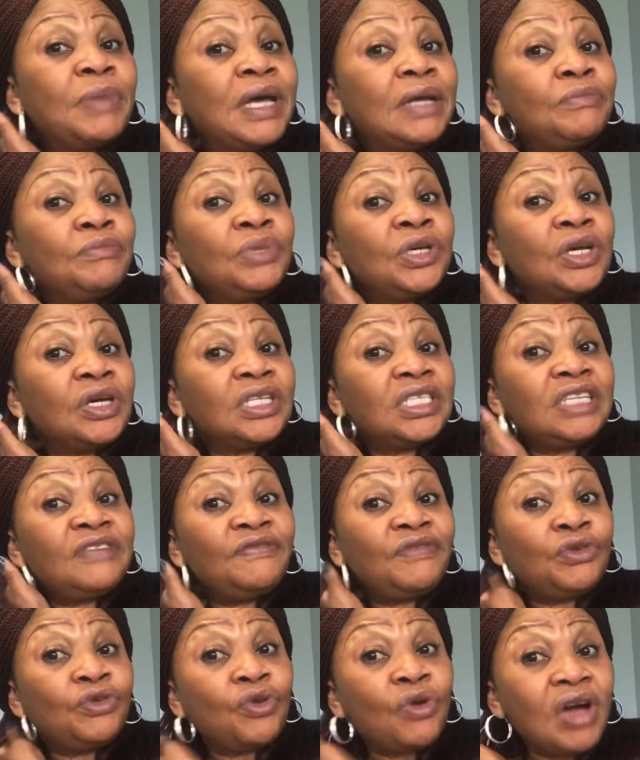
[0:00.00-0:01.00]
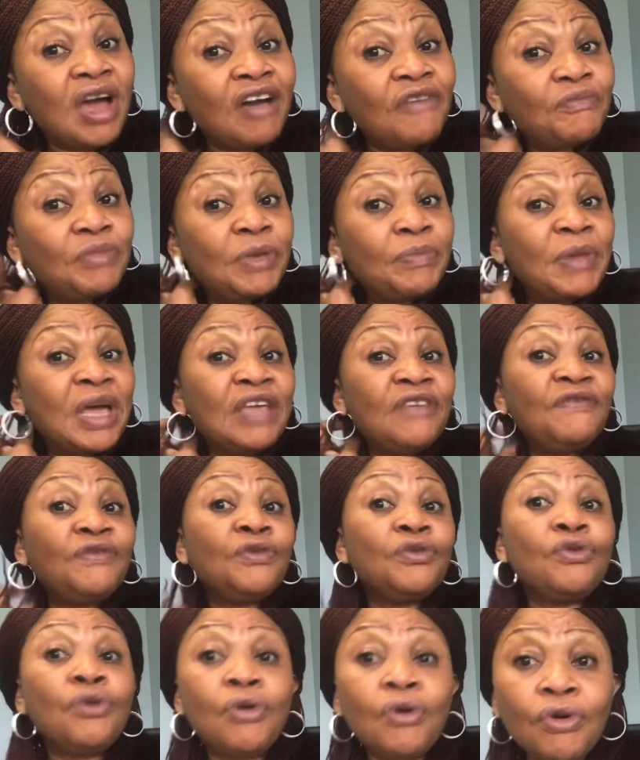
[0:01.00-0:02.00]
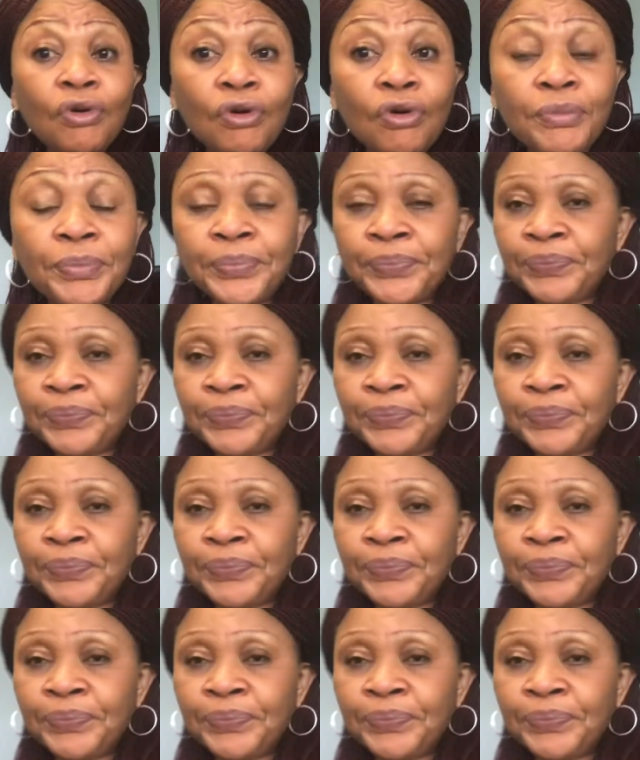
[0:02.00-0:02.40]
And because if you don't have paper, if you go home,